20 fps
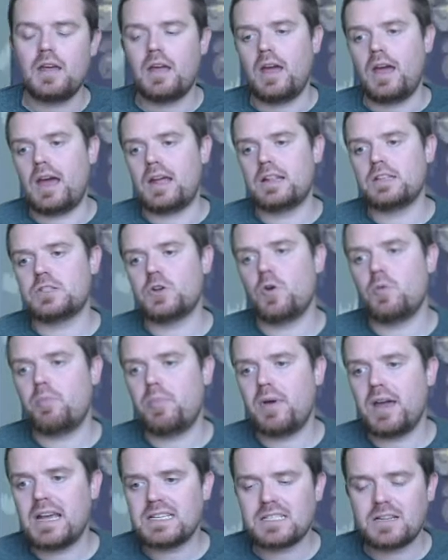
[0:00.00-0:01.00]
And so
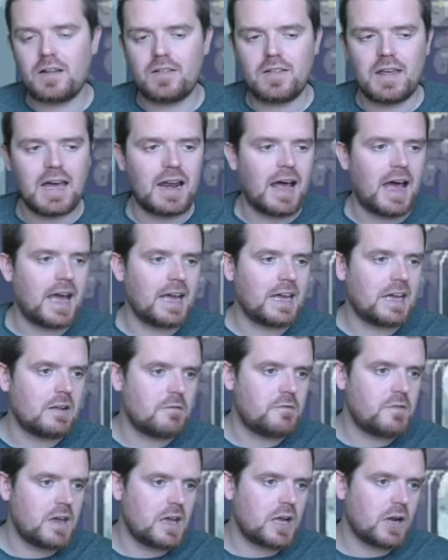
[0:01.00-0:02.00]
based on that, I could
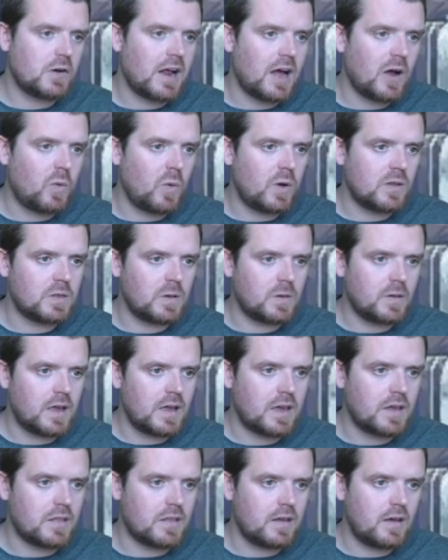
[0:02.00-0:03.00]
figure out what the
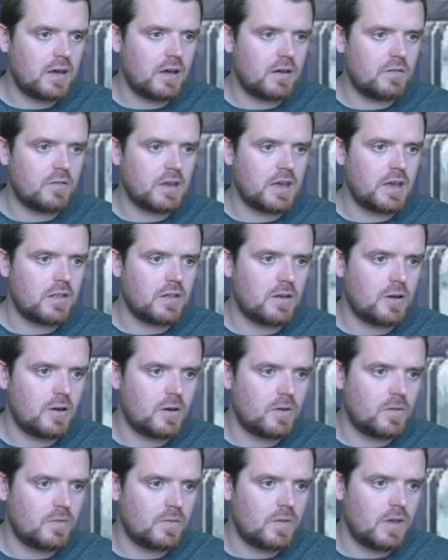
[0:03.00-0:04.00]
length of
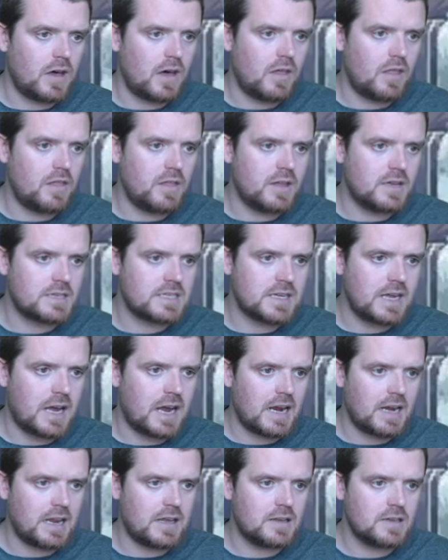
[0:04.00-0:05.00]
either this
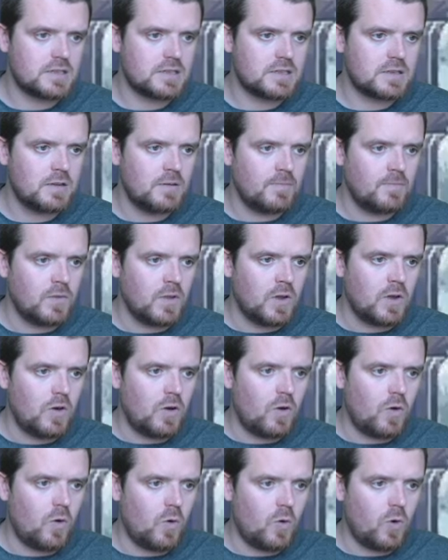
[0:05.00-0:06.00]
side is
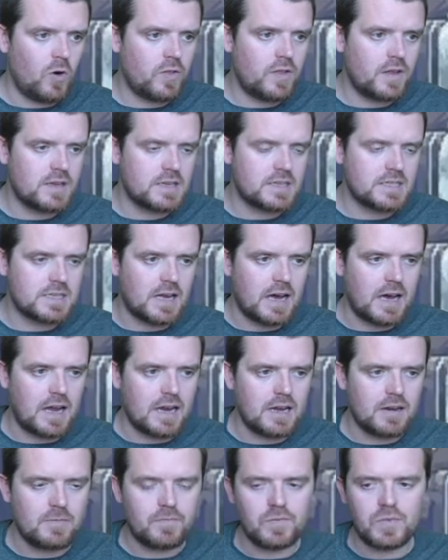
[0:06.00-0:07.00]
or this
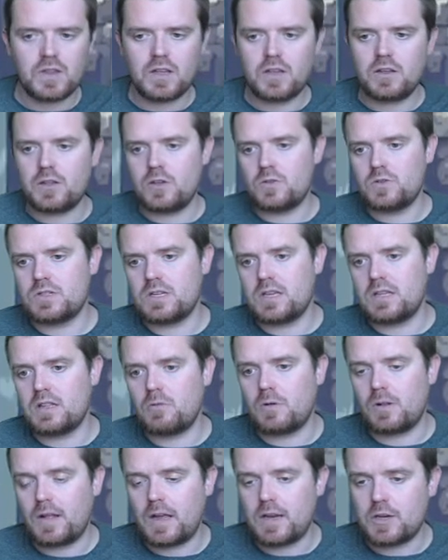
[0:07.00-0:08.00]
side using the
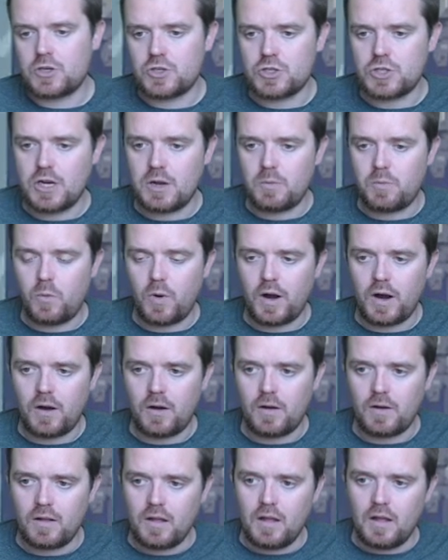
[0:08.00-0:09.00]
relationship
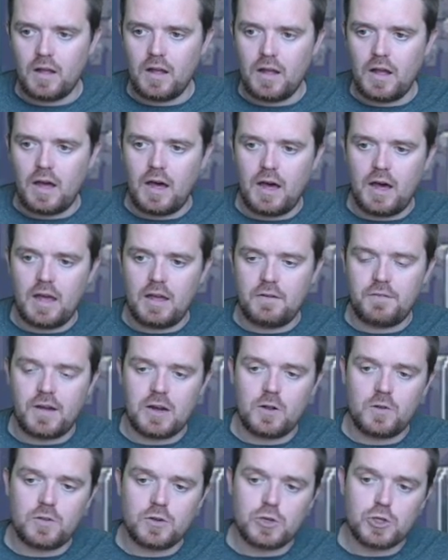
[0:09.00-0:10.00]
where if I
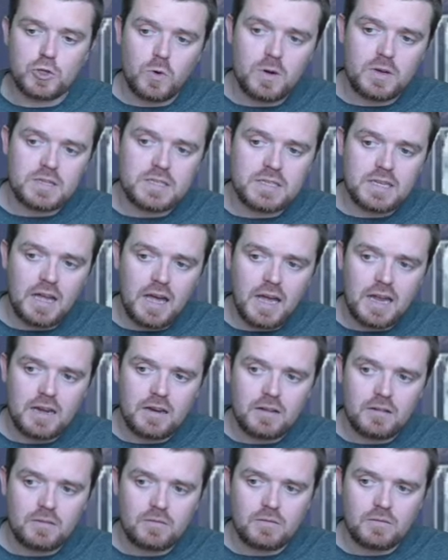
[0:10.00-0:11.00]
know the short
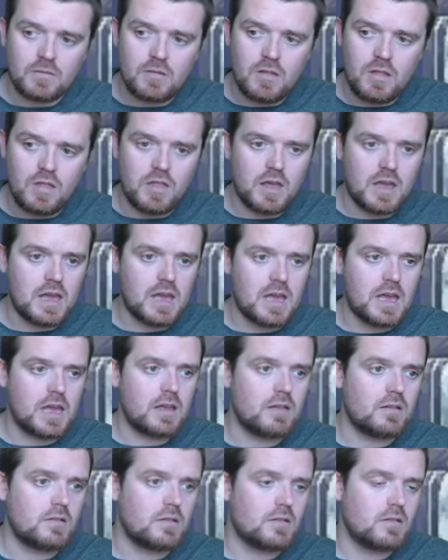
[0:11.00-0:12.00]
side, the